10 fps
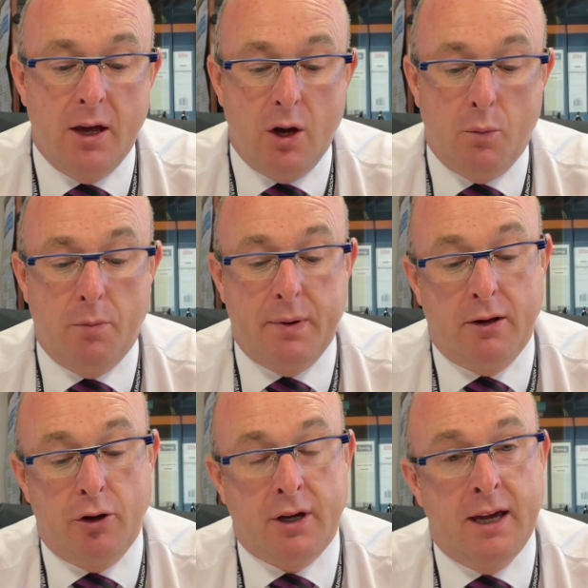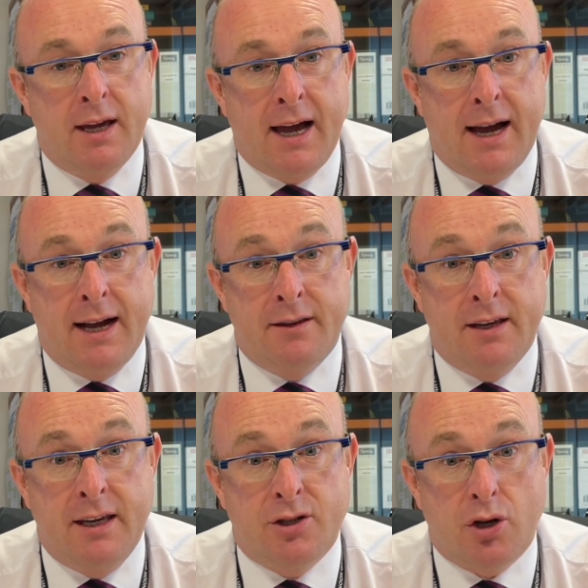We'll be looking at
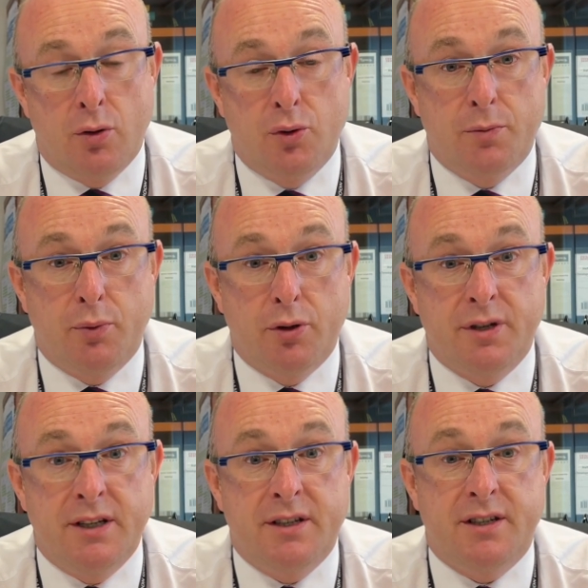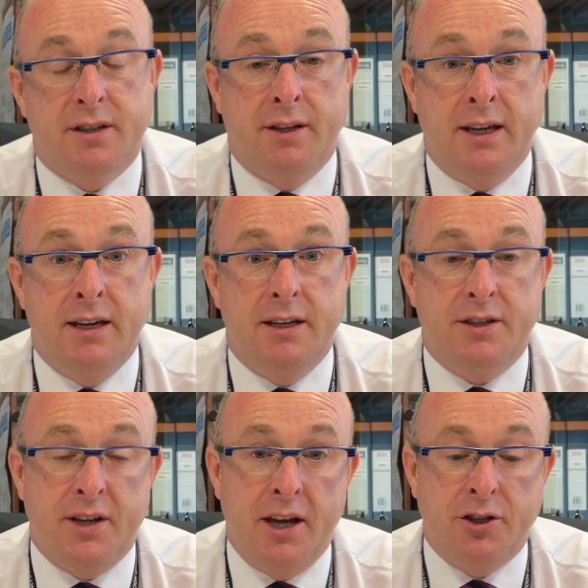the ESchool supported study
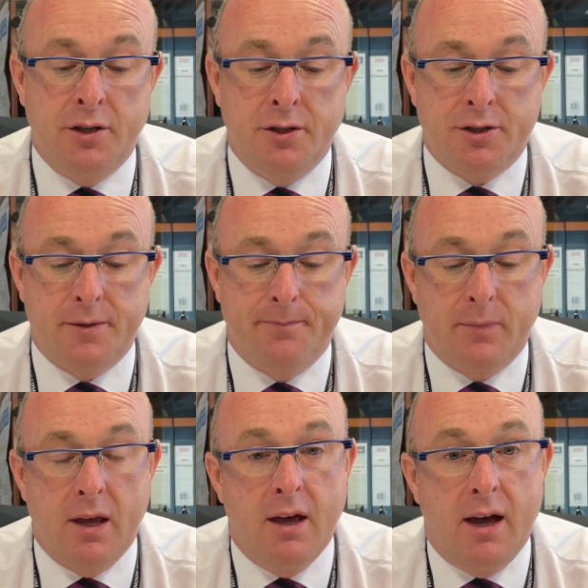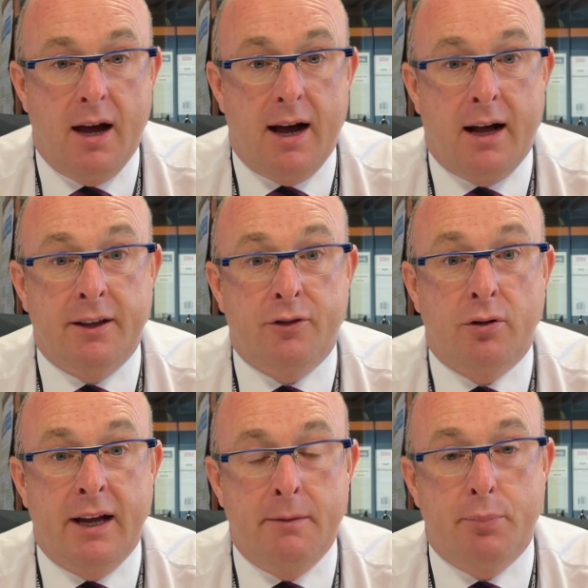sessions, a
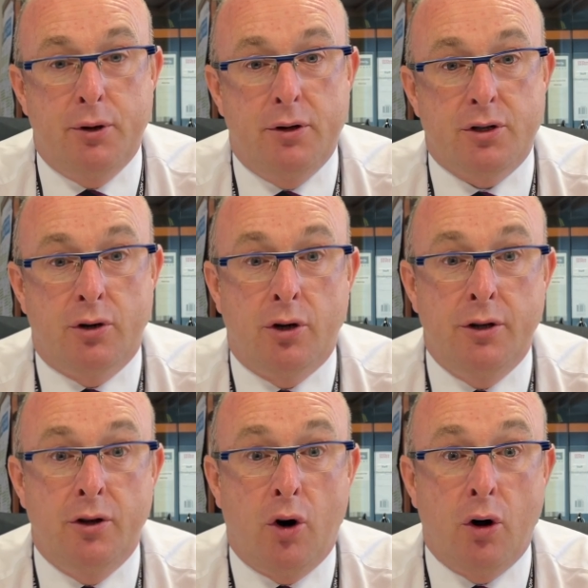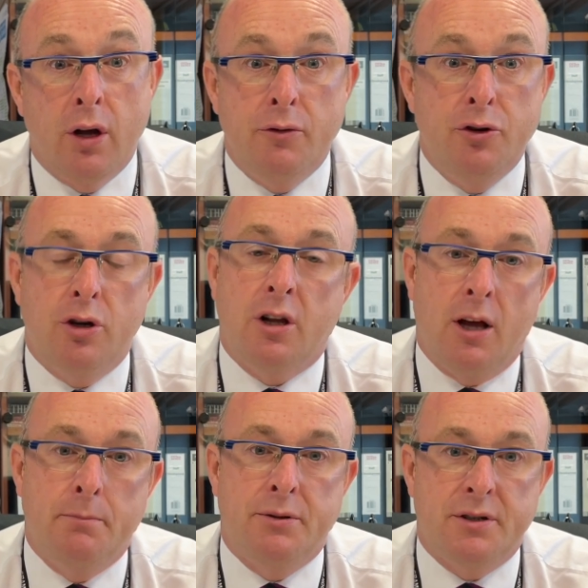little input on all our new
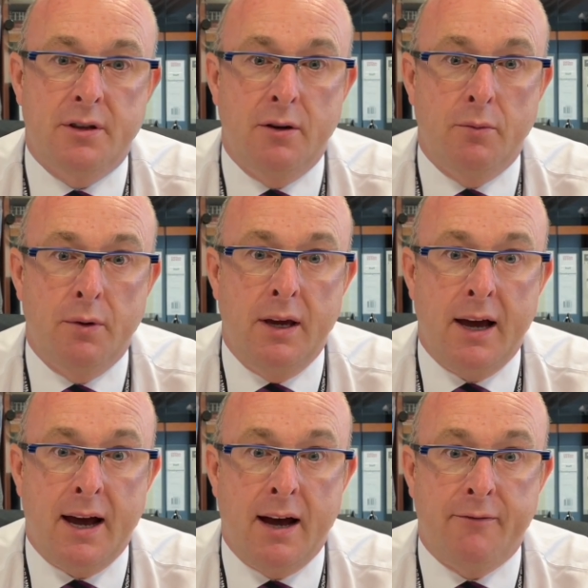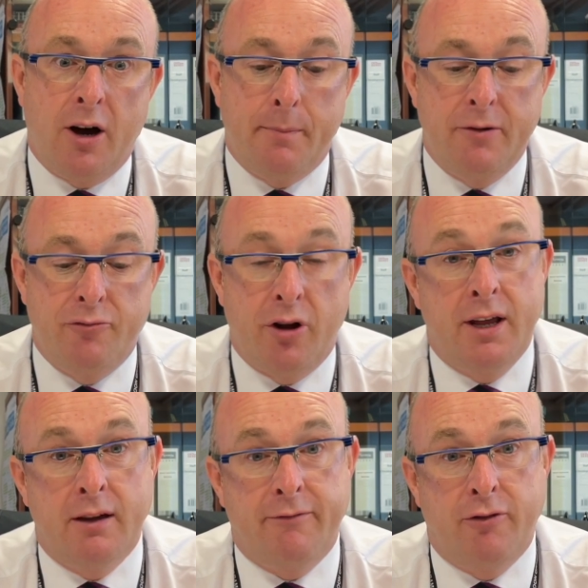clubs that we have up and
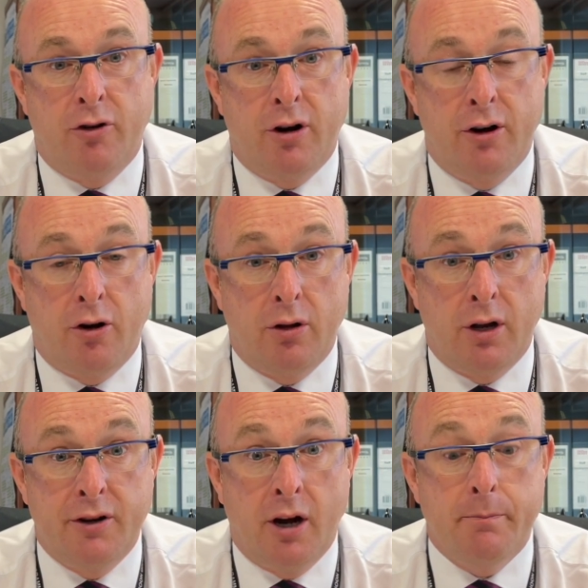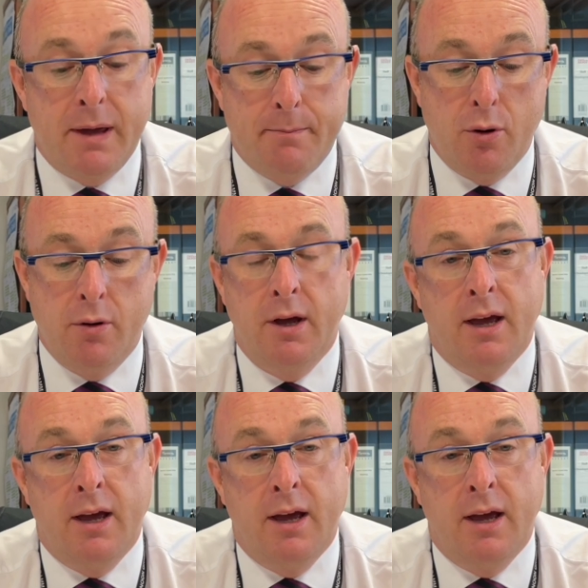running for all our young people,